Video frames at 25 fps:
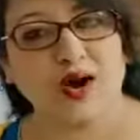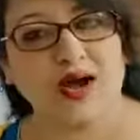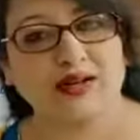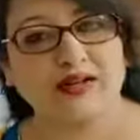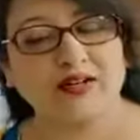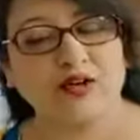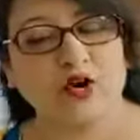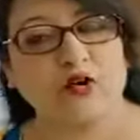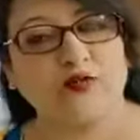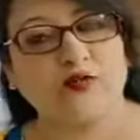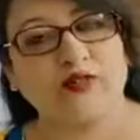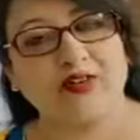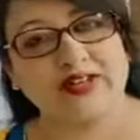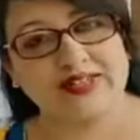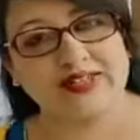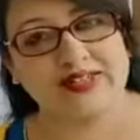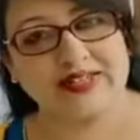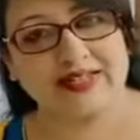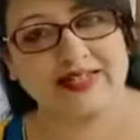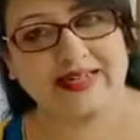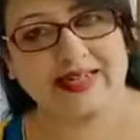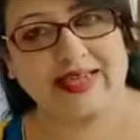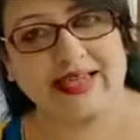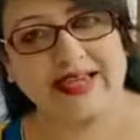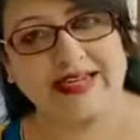of lesson
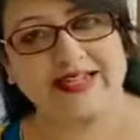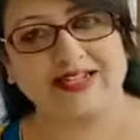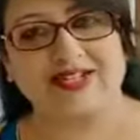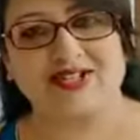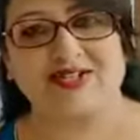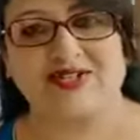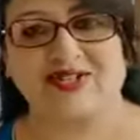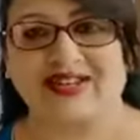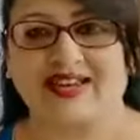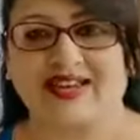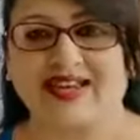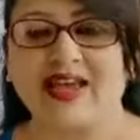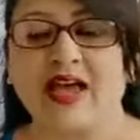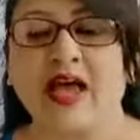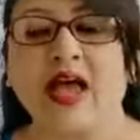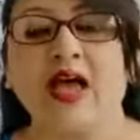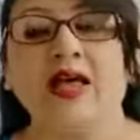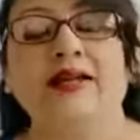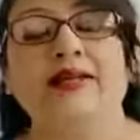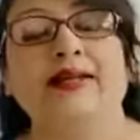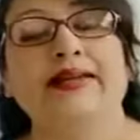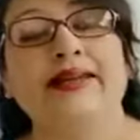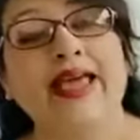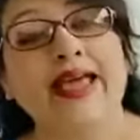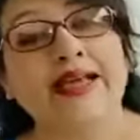8 today.
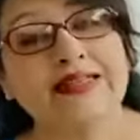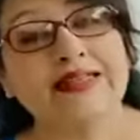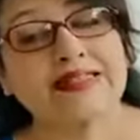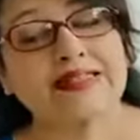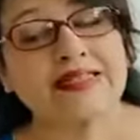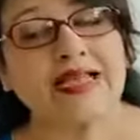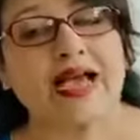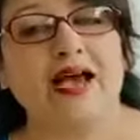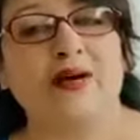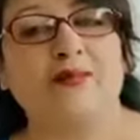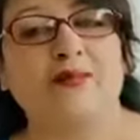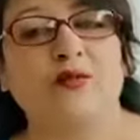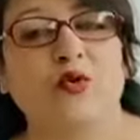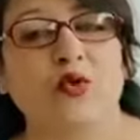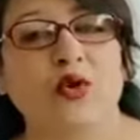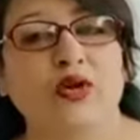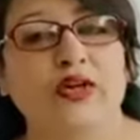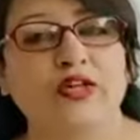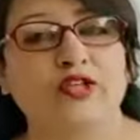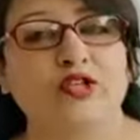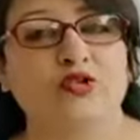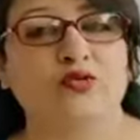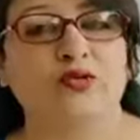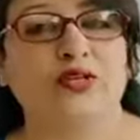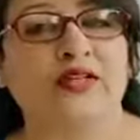Next,
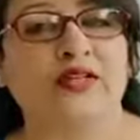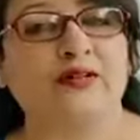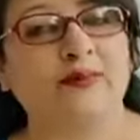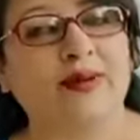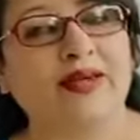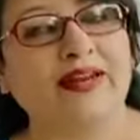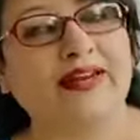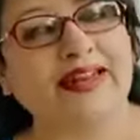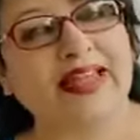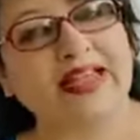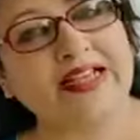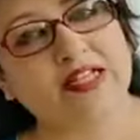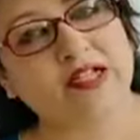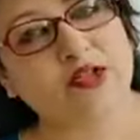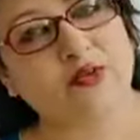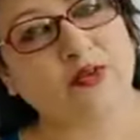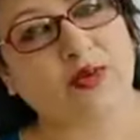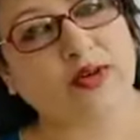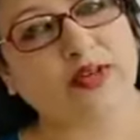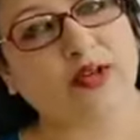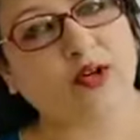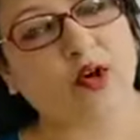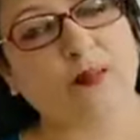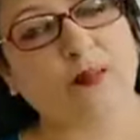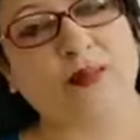in my next video,
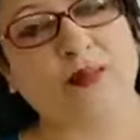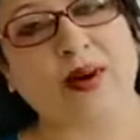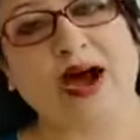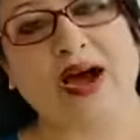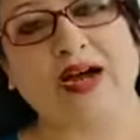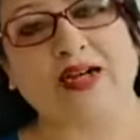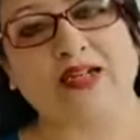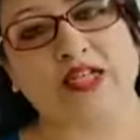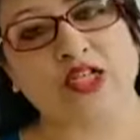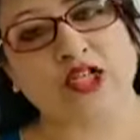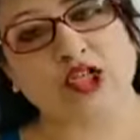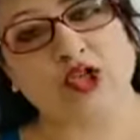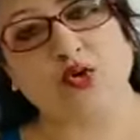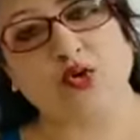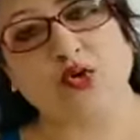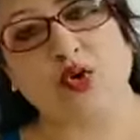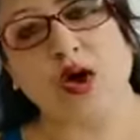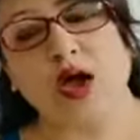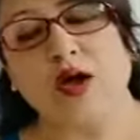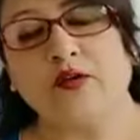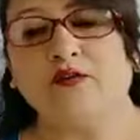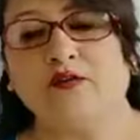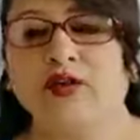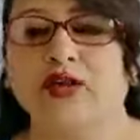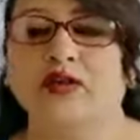part 2,
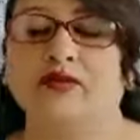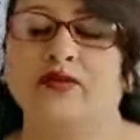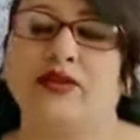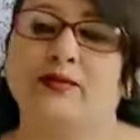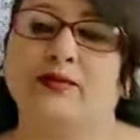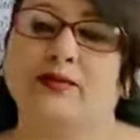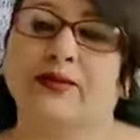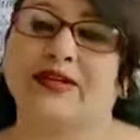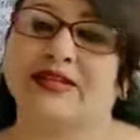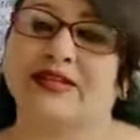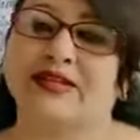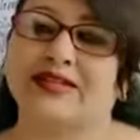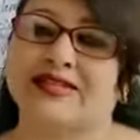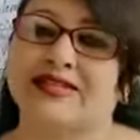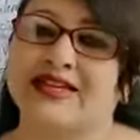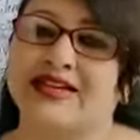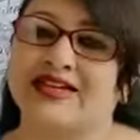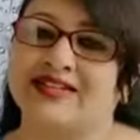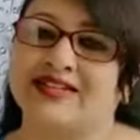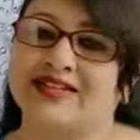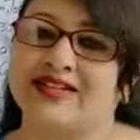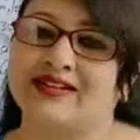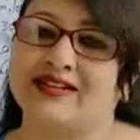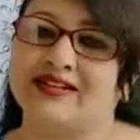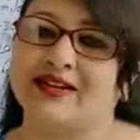we will be discussing
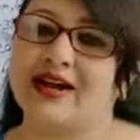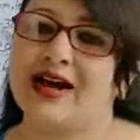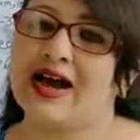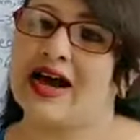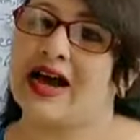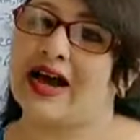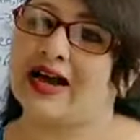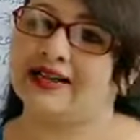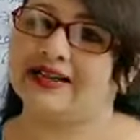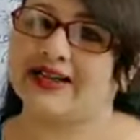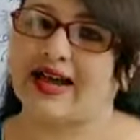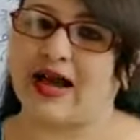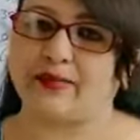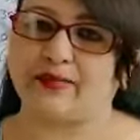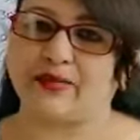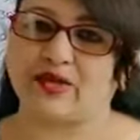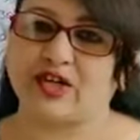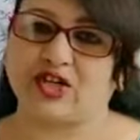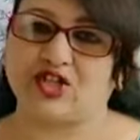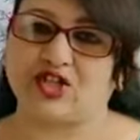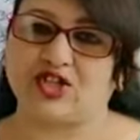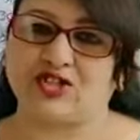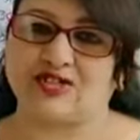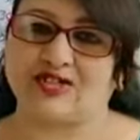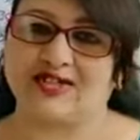the
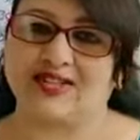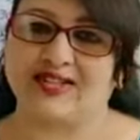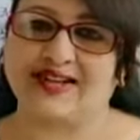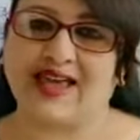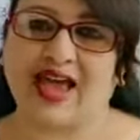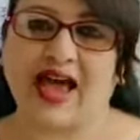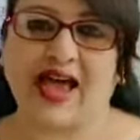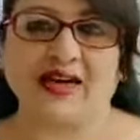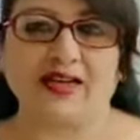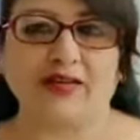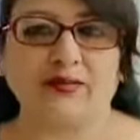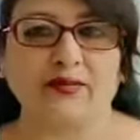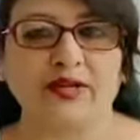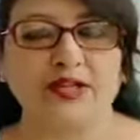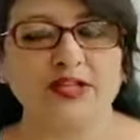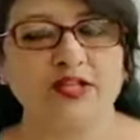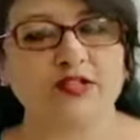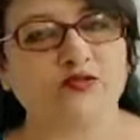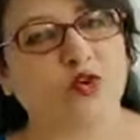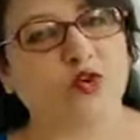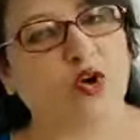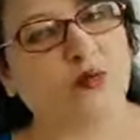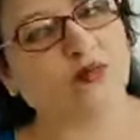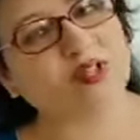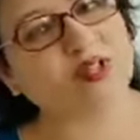adaptations in animals from
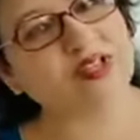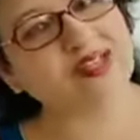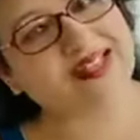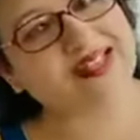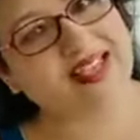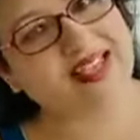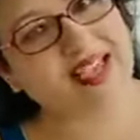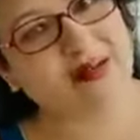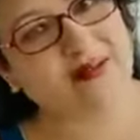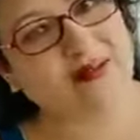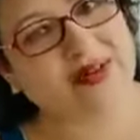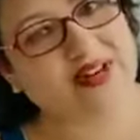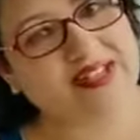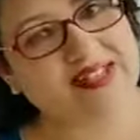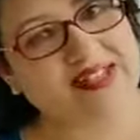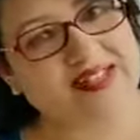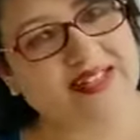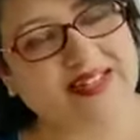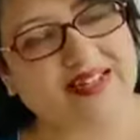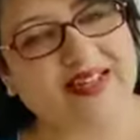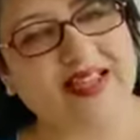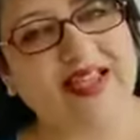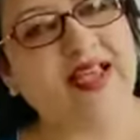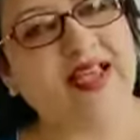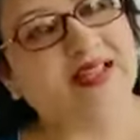the same lesson.
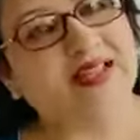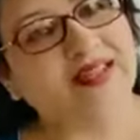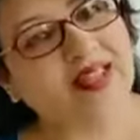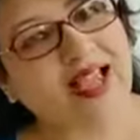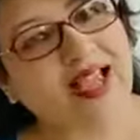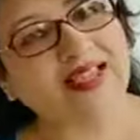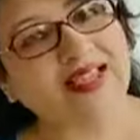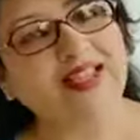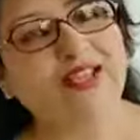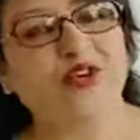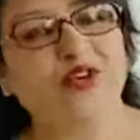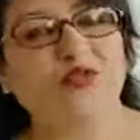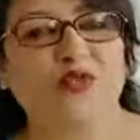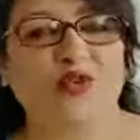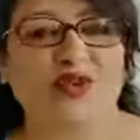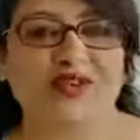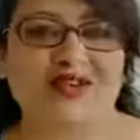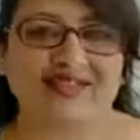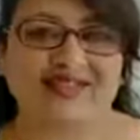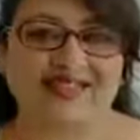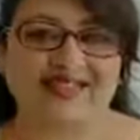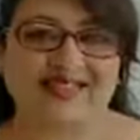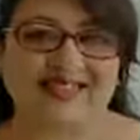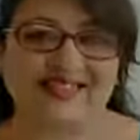Thank you for listening.